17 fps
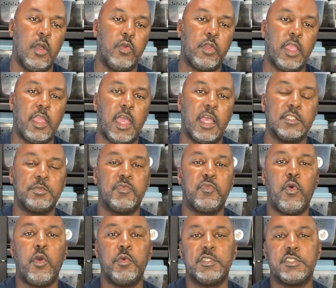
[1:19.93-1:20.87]
Okay, guys,
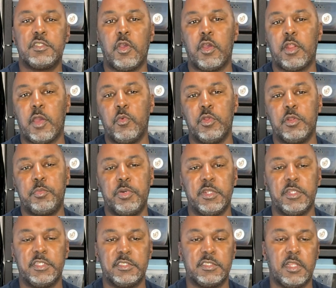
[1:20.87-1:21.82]
before we start, I want to
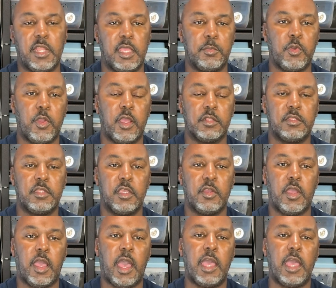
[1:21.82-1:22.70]
put a disclaimer out there.